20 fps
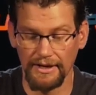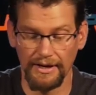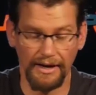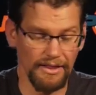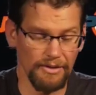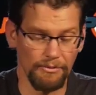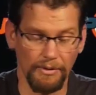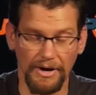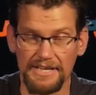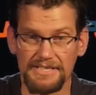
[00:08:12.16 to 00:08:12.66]

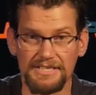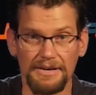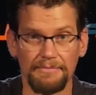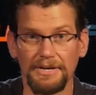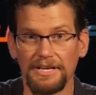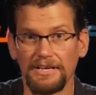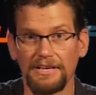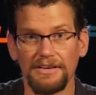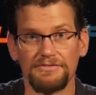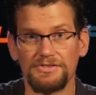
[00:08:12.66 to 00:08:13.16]
otherwise, I
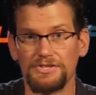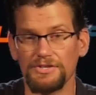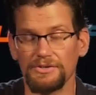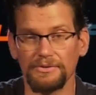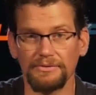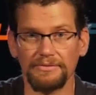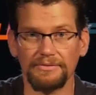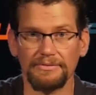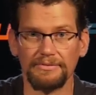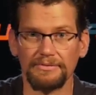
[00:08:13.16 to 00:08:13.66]
mean, it gives
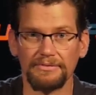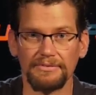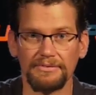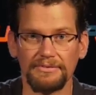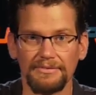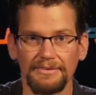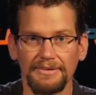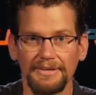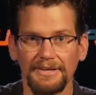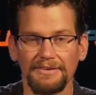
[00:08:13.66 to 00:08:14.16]
you,
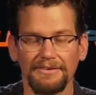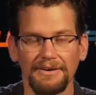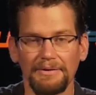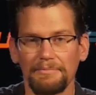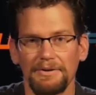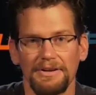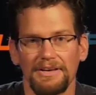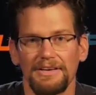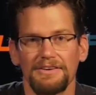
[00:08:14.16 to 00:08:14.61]
you know, I mean,